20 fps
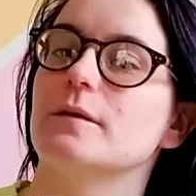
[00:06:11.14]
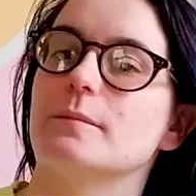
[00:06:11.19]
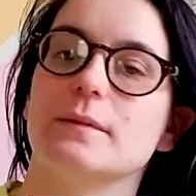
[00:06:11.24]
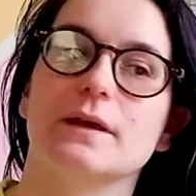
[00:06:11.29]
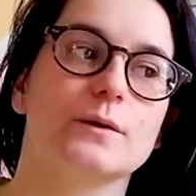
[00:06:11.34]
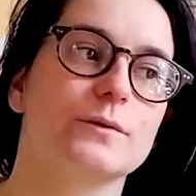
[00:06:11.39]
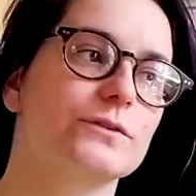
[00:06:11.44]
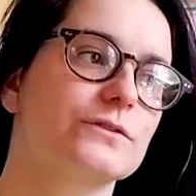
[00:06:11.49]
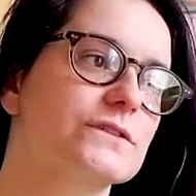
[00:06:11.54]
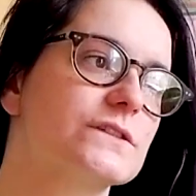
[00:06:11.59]

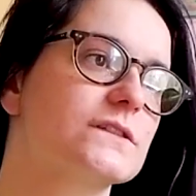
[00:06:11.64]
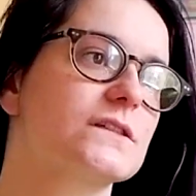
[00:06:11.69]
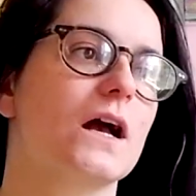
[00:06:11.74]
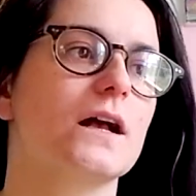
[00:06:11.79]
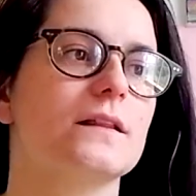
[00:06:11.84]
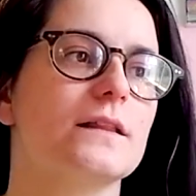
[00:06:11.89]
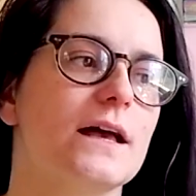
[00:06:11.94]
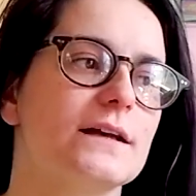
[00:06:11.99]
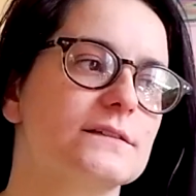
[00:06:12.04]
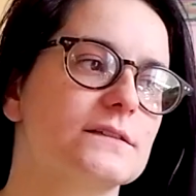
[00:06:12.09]
me with her
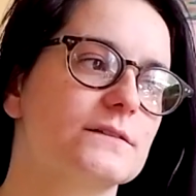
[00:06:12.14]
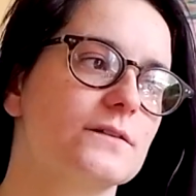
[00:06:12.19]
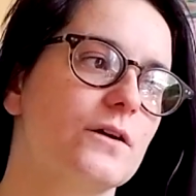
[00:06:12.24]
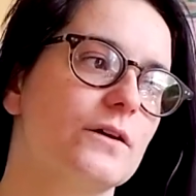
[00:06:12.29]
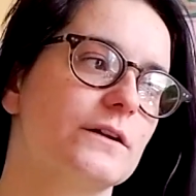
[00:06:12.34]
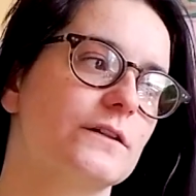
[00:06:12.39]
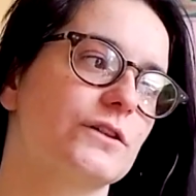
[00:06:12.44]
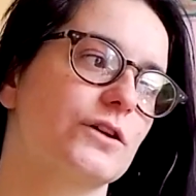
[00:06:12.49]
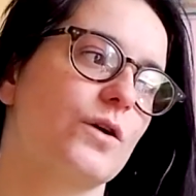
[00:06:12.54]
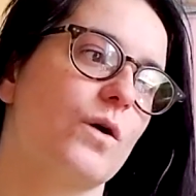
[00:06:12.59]
sunglasses on
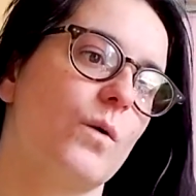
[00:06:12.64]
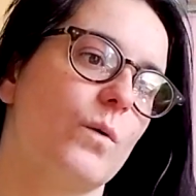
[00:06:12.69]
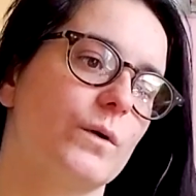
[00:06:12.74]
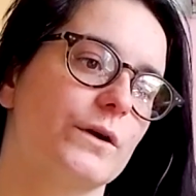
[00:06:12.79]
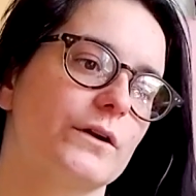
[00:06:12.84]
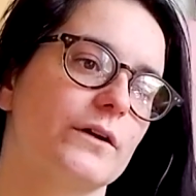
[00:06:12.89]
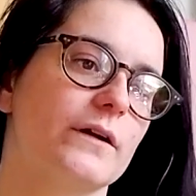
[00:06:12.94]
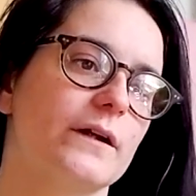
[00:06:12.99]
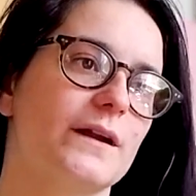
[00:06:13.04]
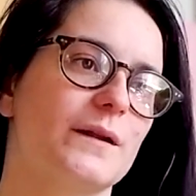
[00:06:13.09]
in the
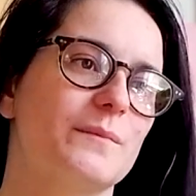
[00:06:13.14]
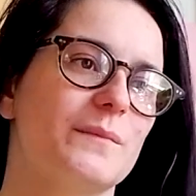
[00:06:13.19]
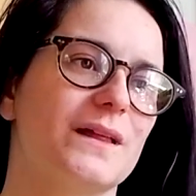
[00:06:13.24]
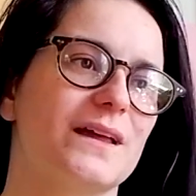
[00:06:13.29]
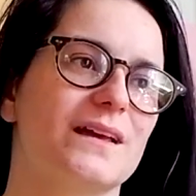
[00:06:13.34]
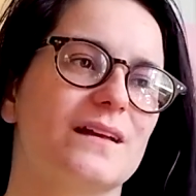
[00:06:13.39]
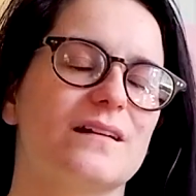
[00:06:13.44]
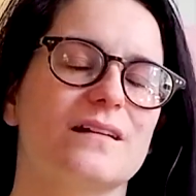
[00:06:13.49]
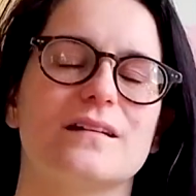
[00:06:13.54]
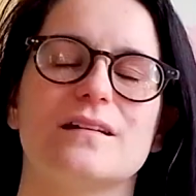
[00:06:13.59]
corner. And I'm
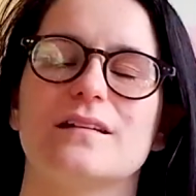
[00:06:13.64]
like,